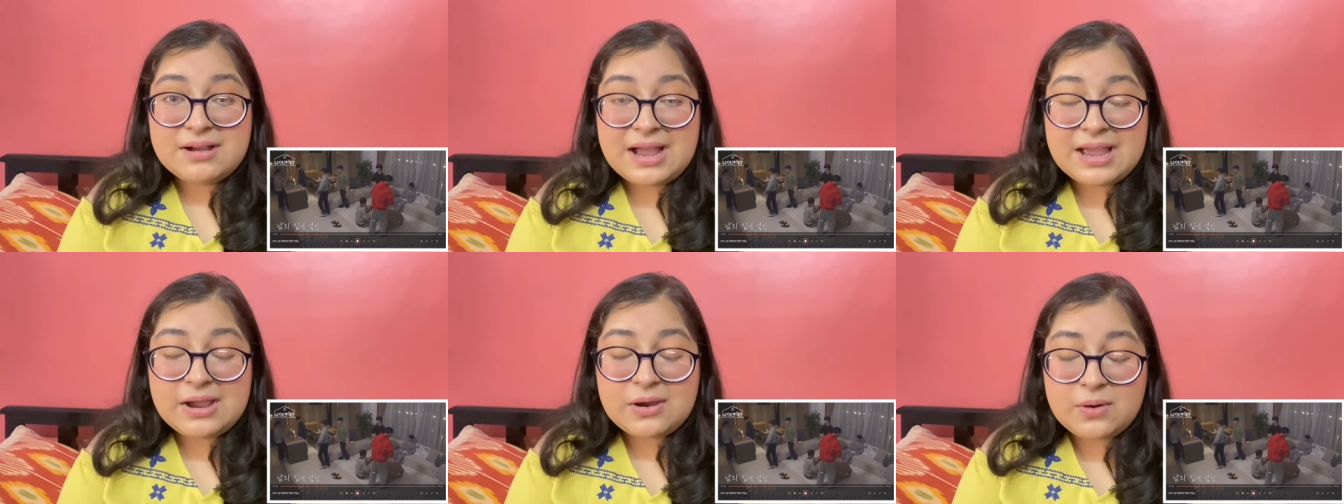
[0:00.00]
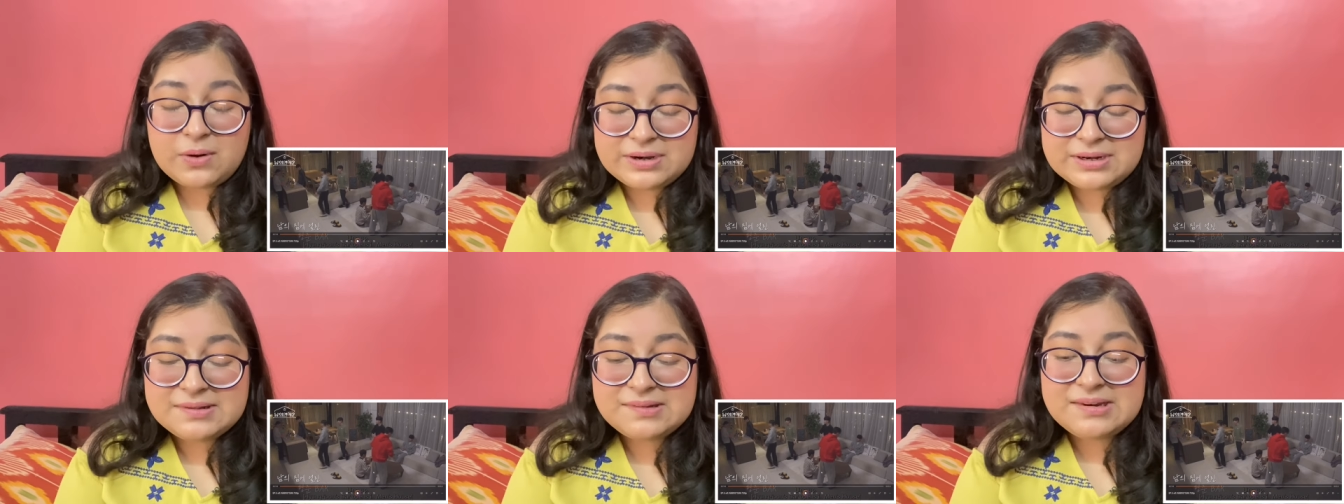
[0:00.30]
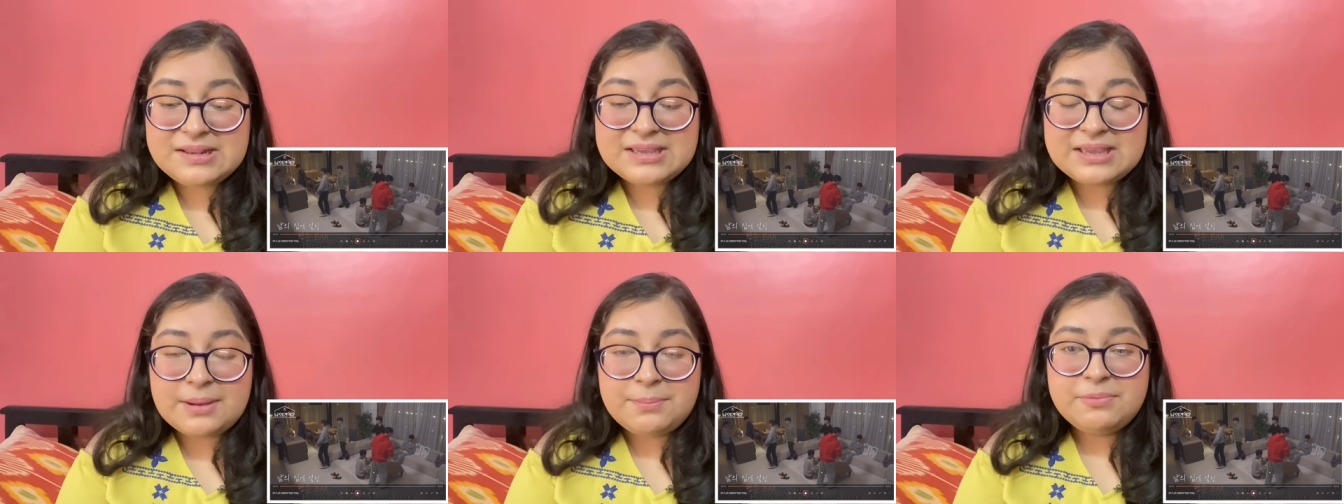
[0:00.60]
I
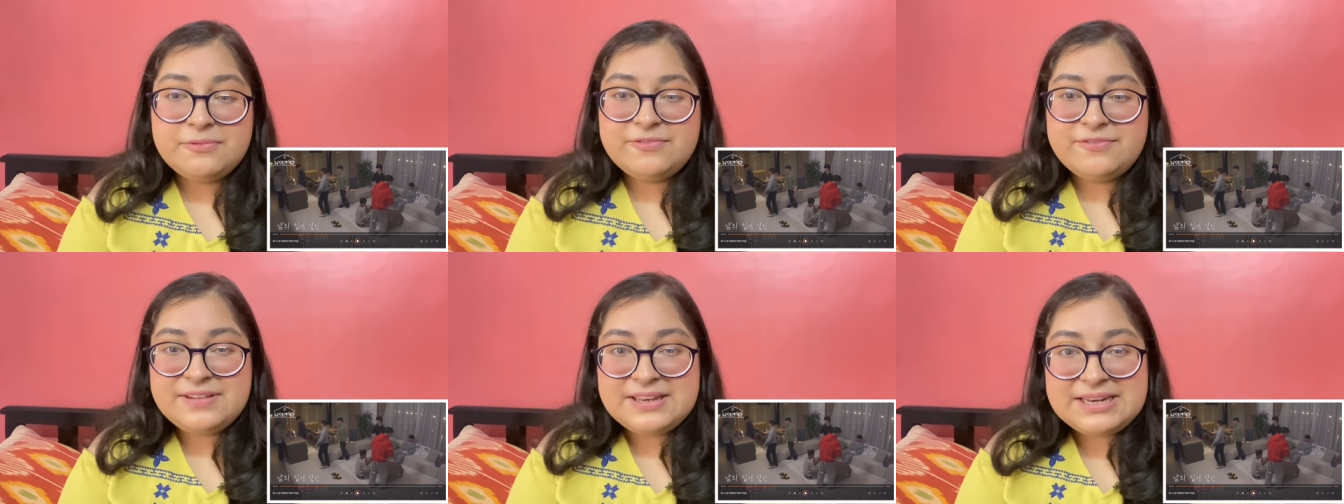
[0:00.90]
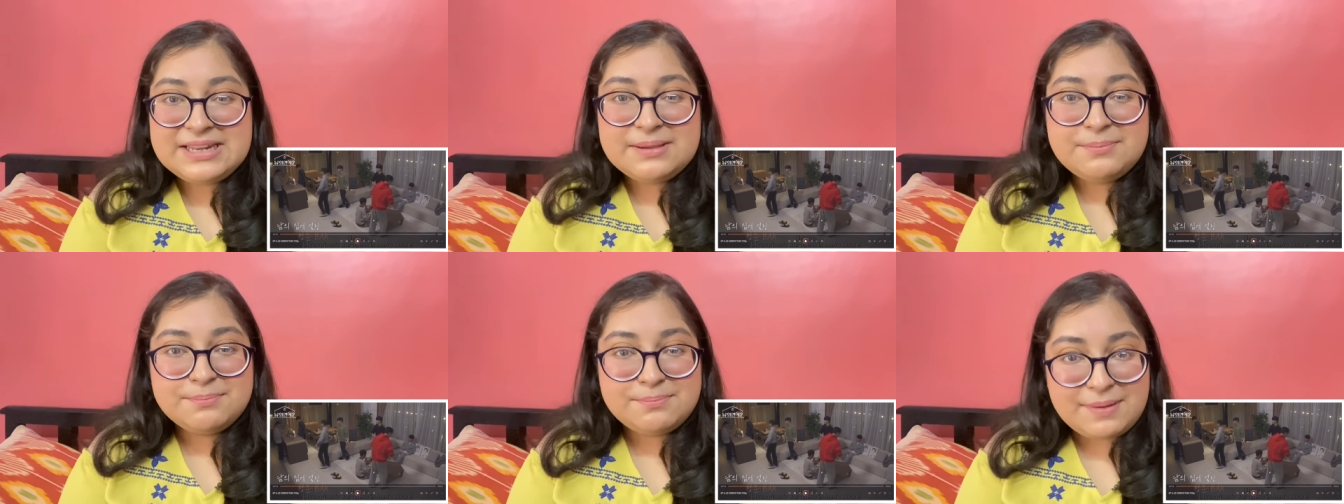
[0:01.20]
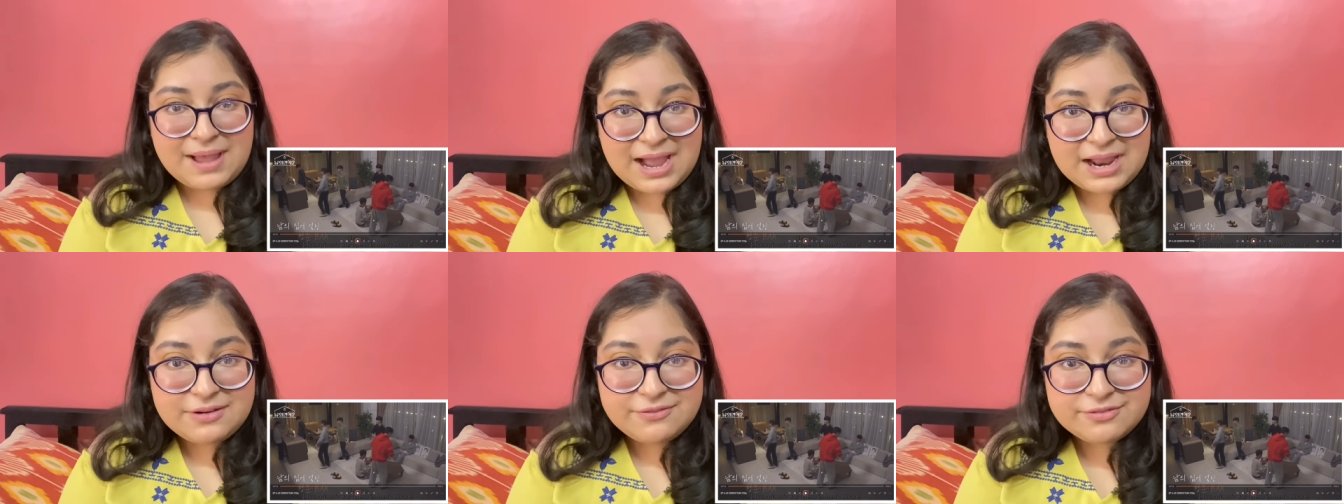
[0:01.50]
honestly kept feeling
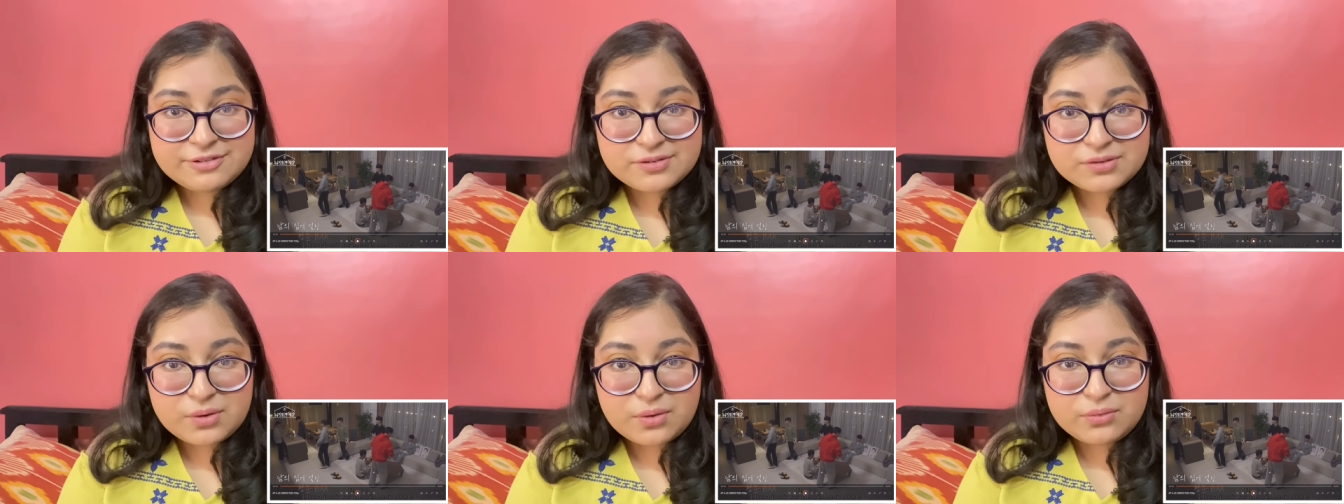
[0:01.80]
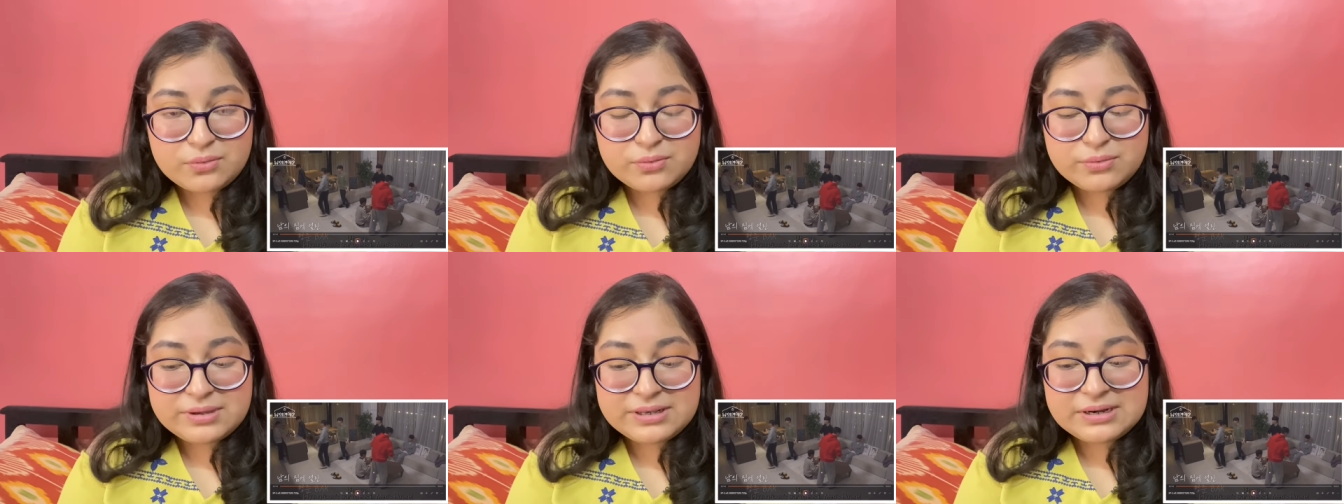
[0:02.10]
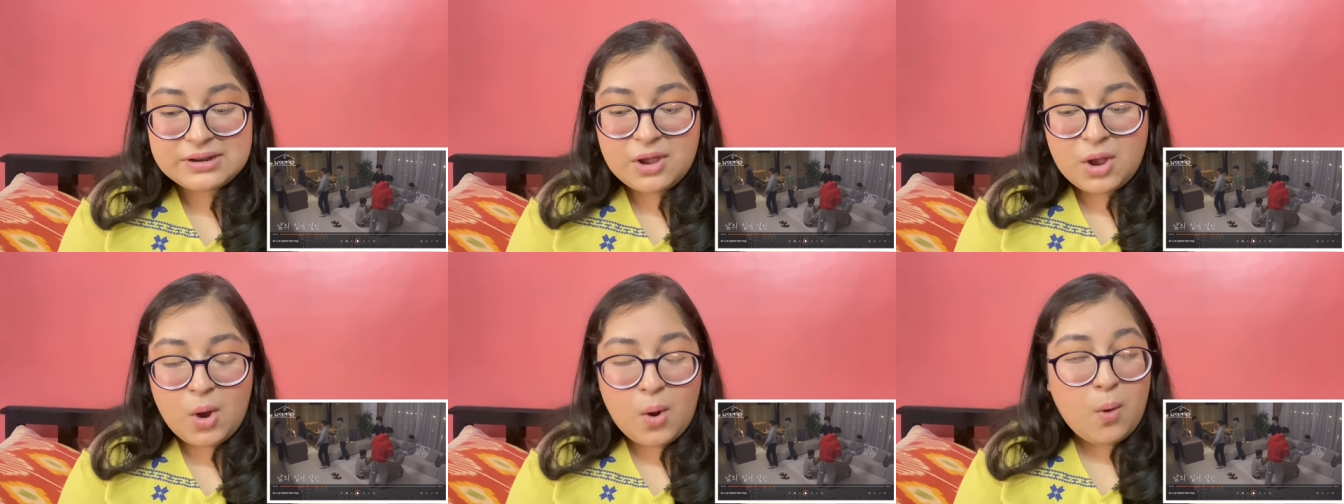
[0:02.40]
bad for Seonwoo
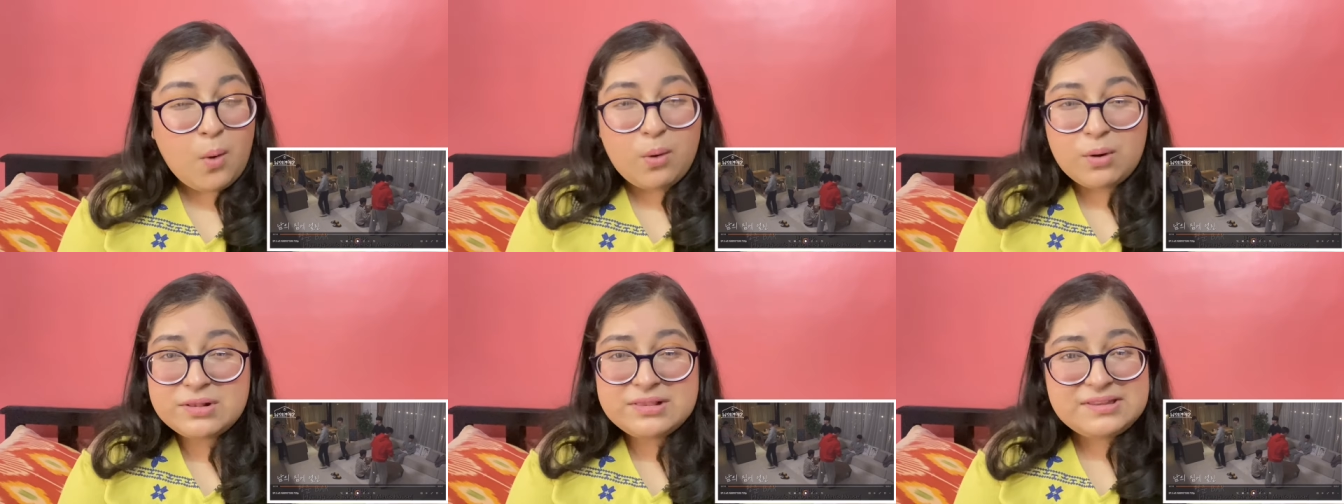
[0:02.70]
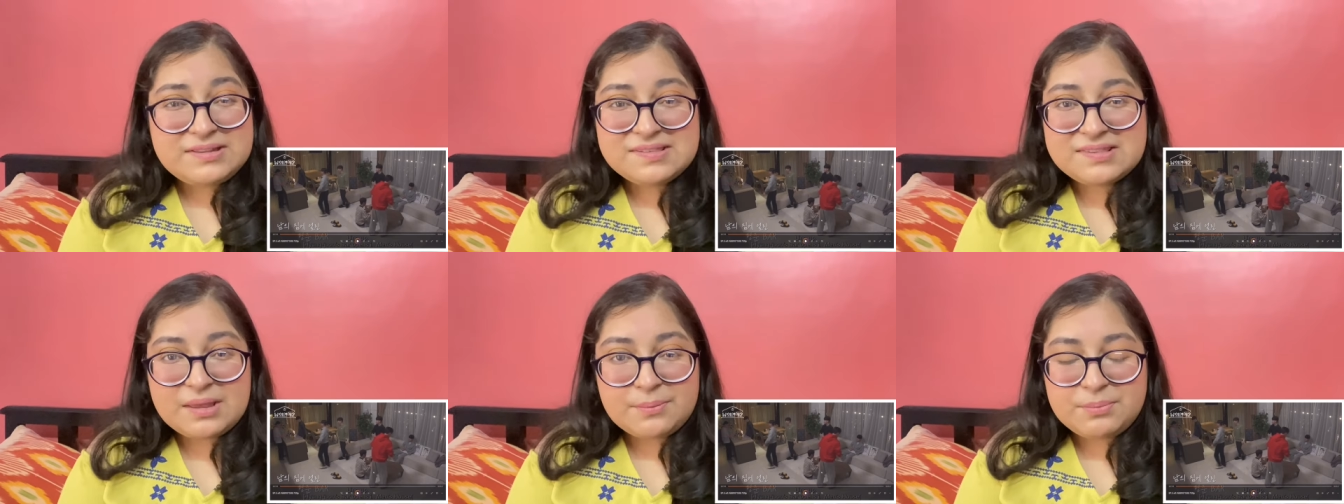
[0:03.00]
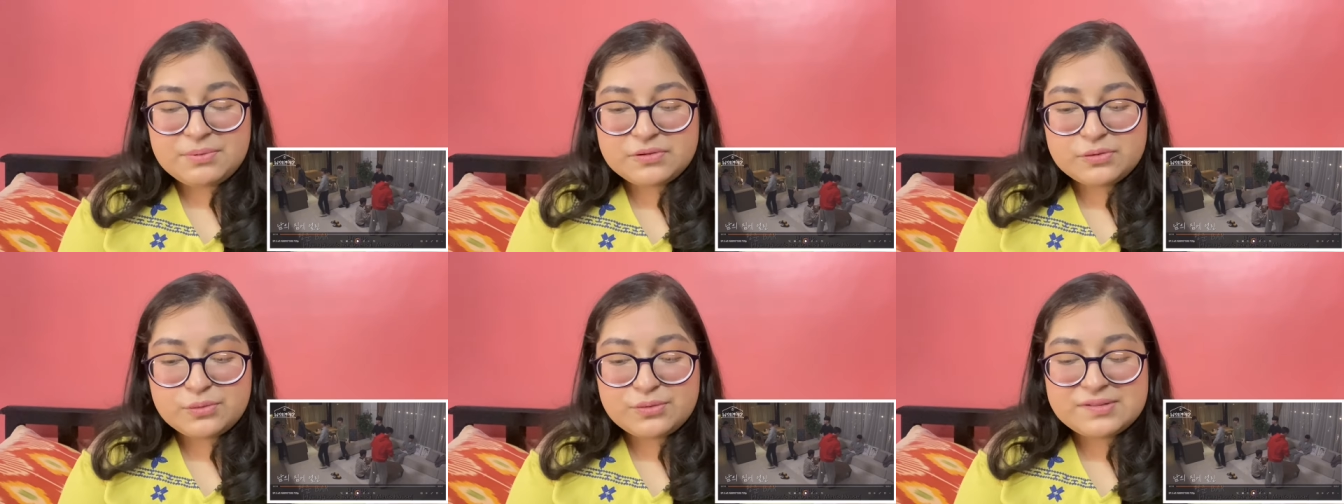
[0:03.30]
in all these
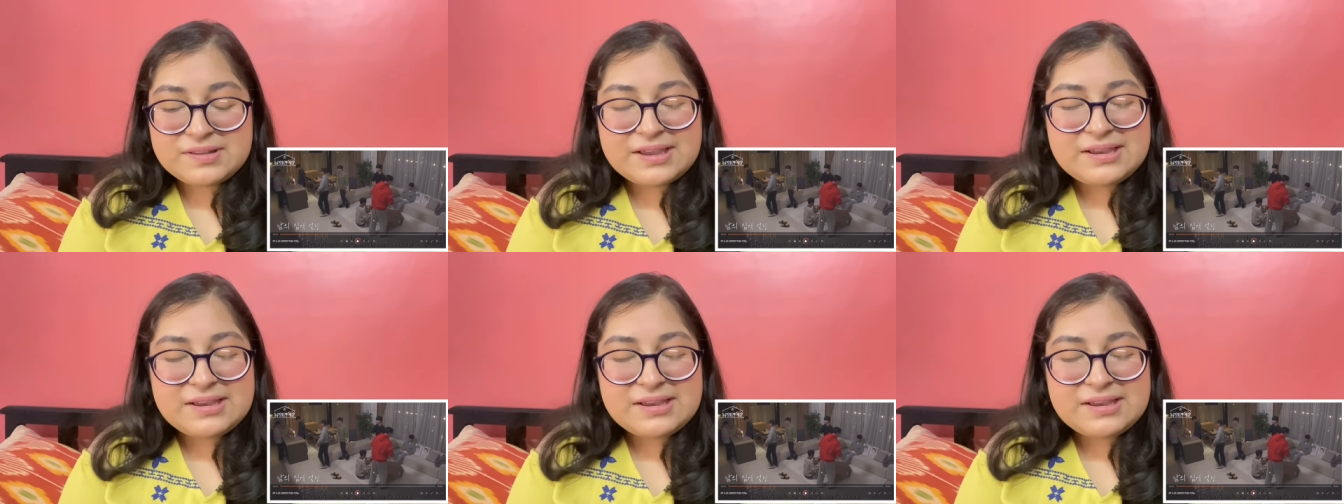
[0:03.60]
episodes.